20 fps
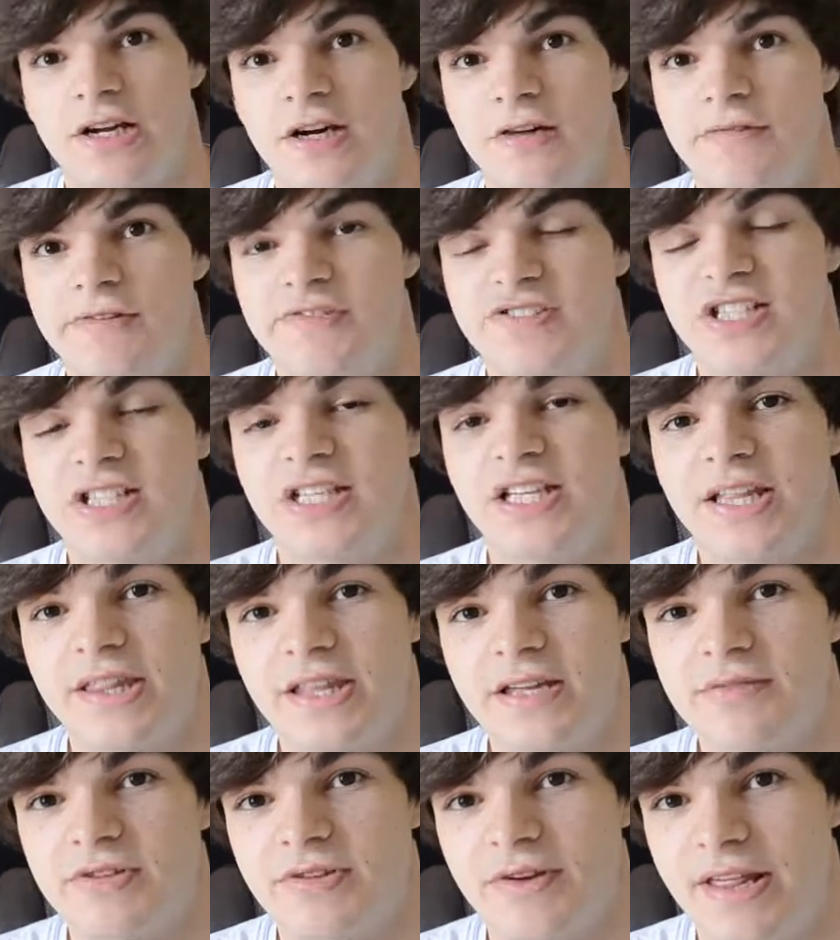We've seen
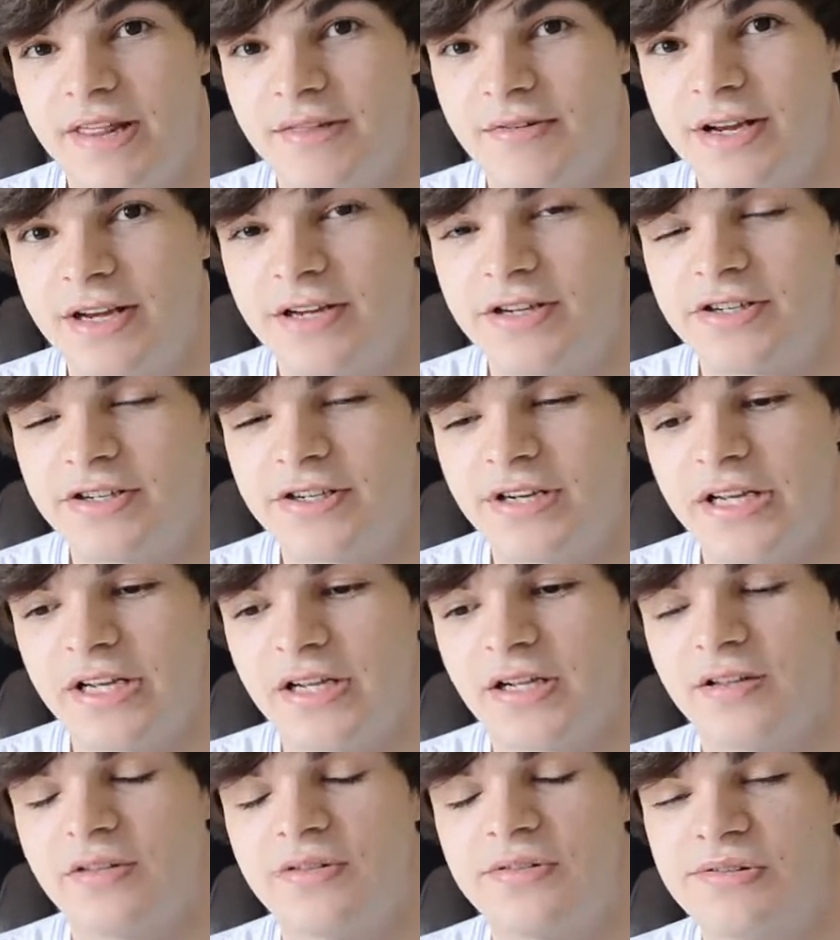Lithium 2300
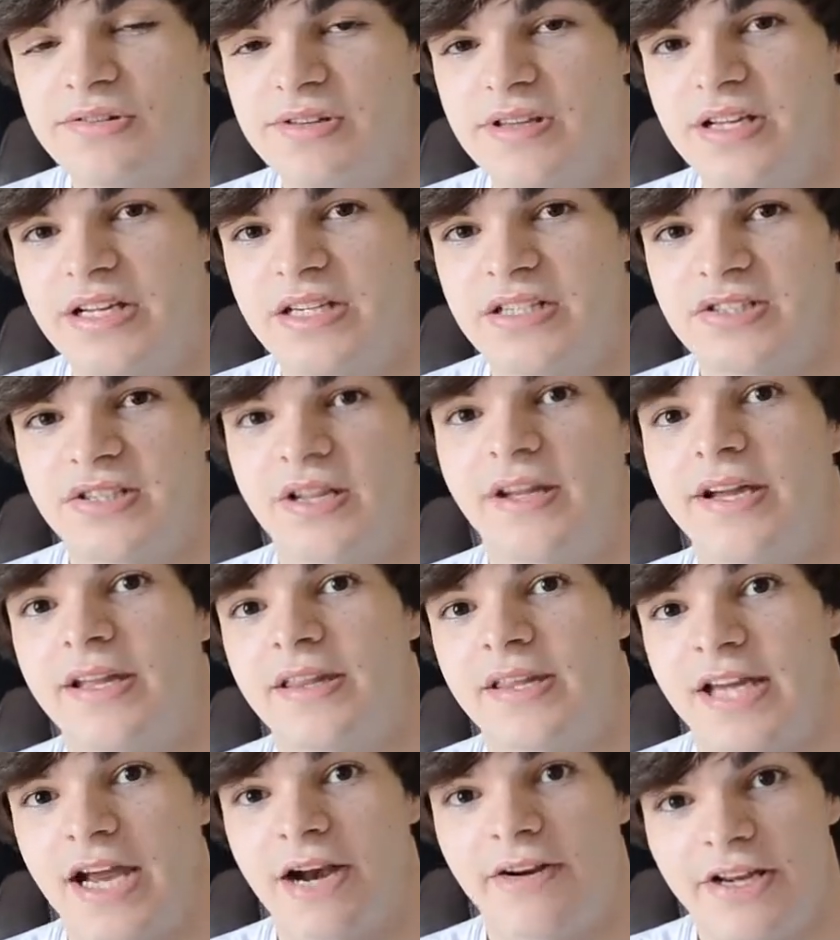include things like
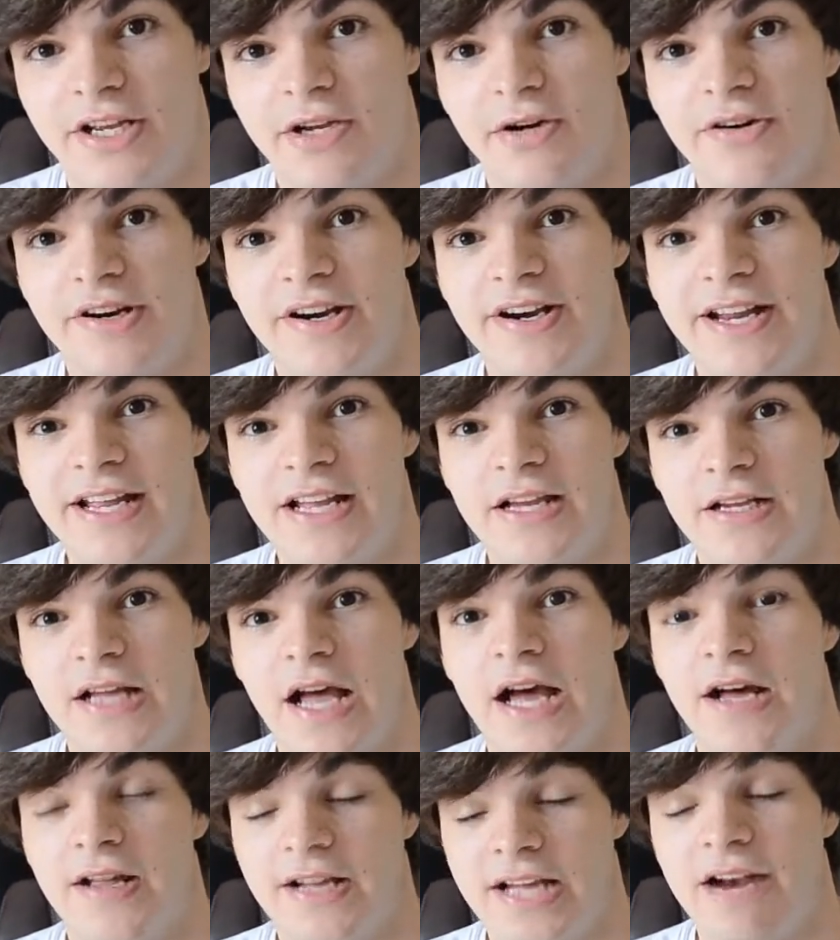the
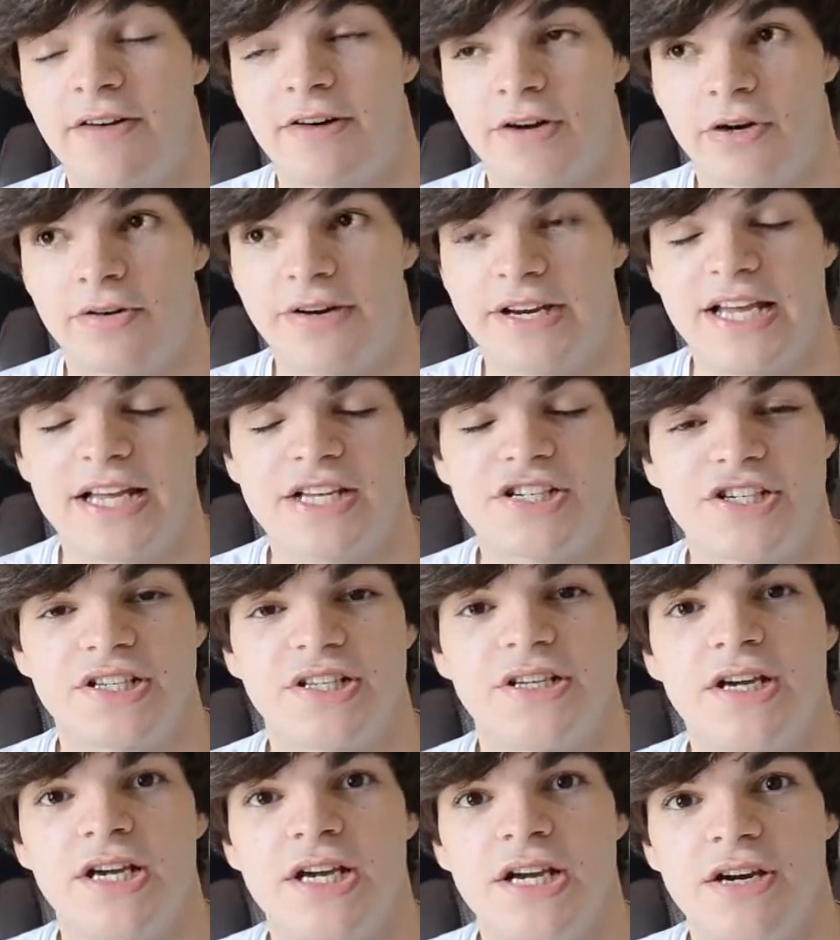Karakuri engine,
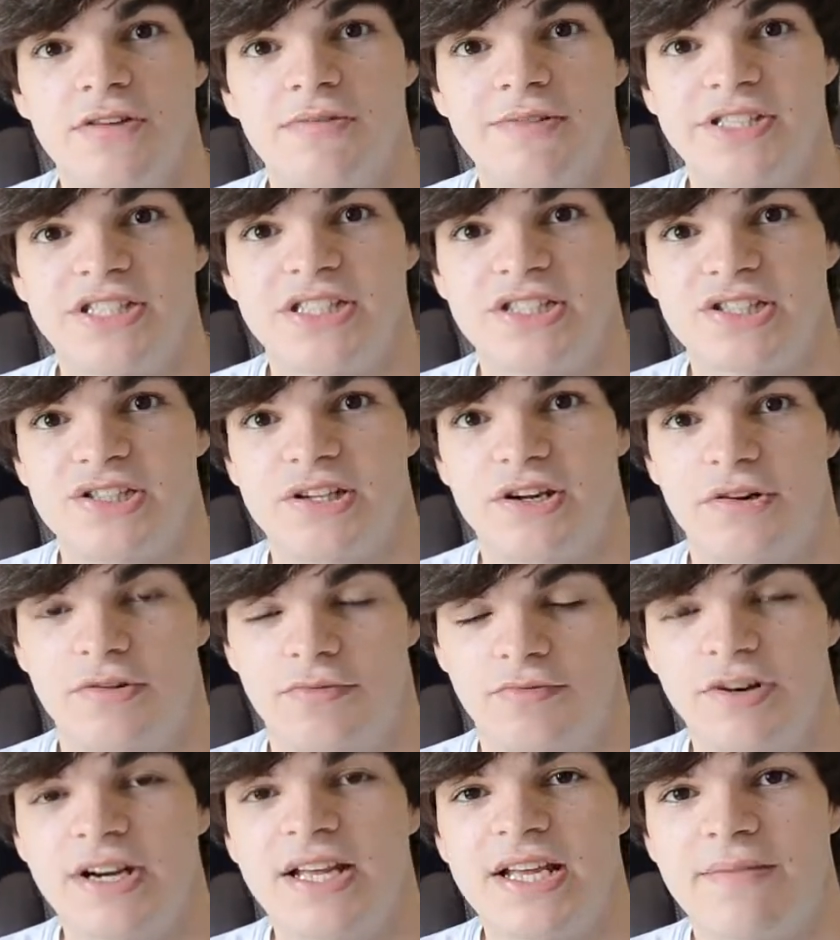which is
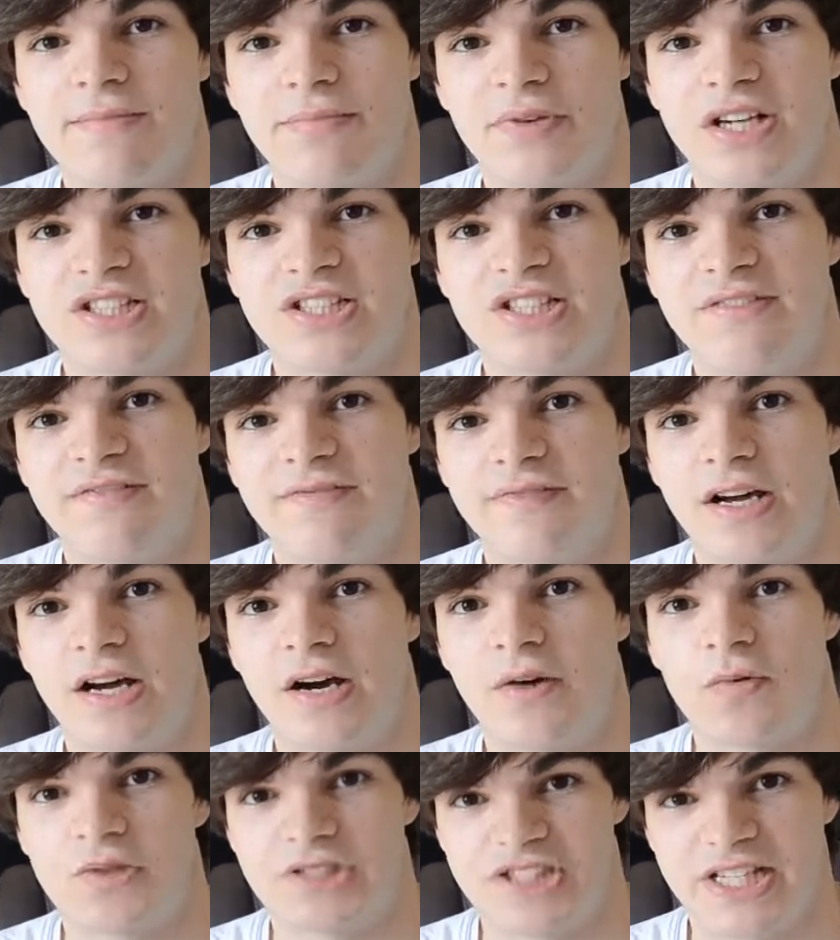really impressive
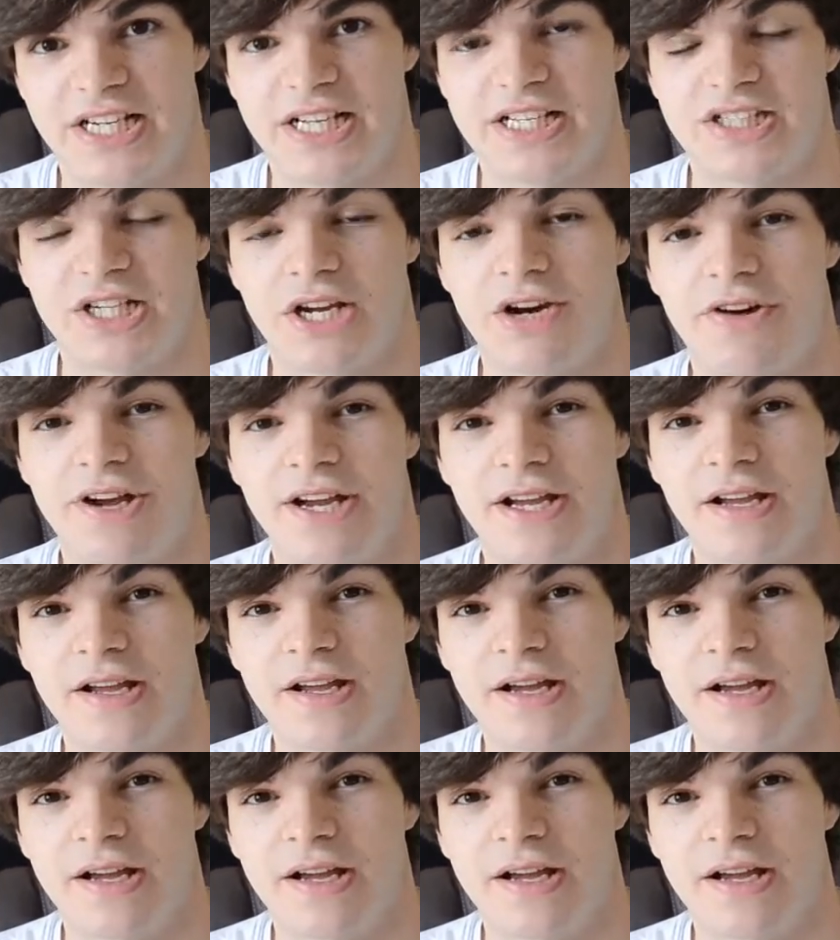once it gets going.